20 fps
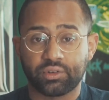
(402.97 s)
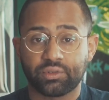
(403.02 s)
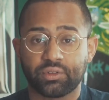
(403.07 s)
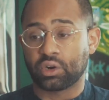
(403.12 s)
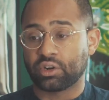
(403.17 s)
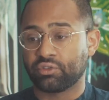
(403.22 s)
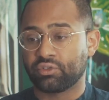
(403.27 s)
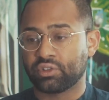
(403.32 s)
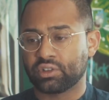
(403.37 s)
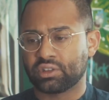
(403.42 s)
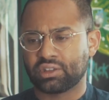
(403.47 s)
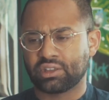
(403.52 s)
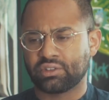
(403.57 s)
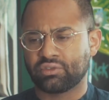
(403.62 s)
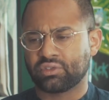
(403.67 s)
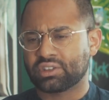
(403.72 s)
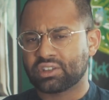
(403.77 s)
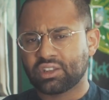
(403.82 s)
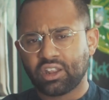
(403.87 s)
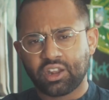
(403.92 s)
Or if
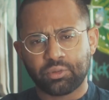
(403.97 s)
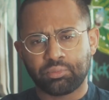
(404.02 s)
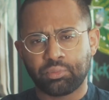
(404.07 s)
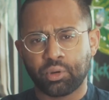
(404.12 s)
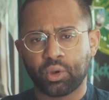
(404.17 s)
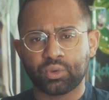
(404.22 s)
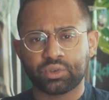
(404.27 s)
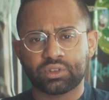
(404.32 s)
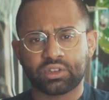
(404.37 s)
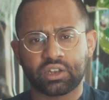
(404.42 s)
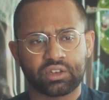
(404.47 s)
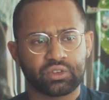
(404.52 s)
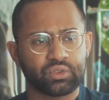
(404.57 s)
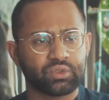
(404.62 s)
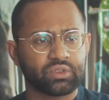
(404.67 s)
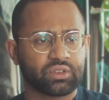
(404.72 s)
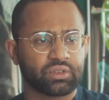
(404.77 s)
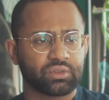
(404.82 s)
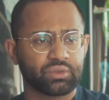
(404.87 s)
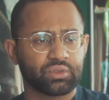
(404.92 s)
it's not a post and
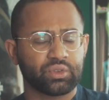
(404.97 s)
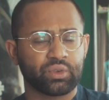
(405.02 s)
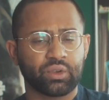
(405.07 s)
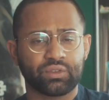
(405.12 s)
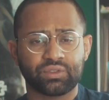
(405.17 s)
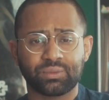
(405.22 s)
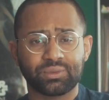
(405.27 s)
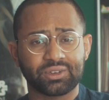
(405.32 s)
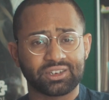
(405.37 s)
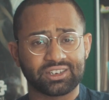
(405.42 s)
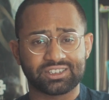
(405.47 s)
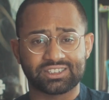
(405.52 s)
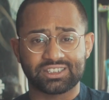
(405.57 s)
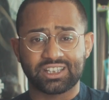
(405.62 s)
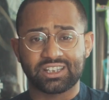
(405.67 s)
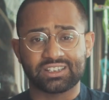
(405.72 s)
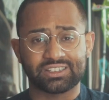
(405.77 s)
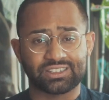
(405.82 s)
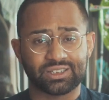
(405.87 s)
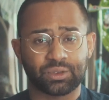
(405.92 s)
you have something to say
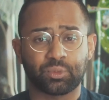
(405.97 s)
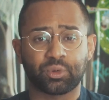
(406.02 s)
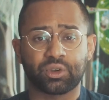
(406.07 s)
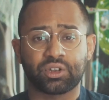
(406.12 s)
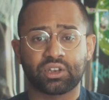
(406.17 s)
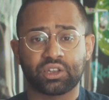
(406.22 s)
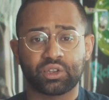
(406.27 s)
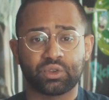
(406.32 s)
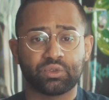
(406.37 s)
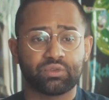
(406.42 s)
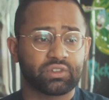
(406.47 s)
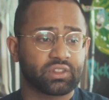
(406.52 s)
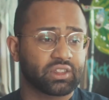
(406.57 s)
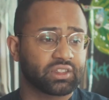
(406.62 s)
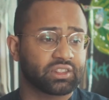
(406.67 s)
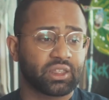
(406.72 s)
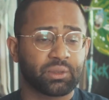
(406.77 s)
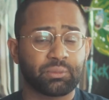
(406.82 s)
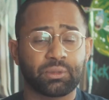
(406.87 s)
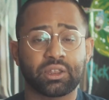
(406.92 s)
to someone and you feel like
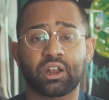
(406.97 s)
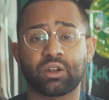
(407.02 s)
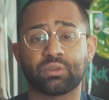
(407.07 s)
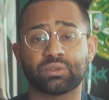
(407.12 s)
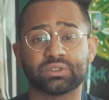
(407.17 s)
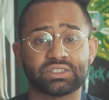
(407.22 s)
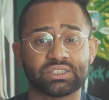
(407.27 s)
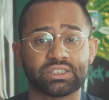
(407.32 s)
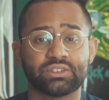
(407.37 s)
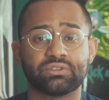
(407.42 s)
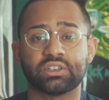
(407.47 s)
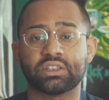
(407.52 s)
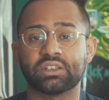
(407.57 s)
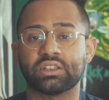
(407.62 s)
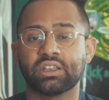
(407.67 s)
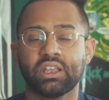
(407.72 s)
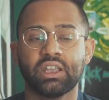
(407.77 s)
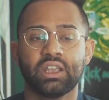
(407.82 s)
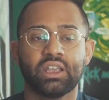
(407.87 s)
they may not receive it,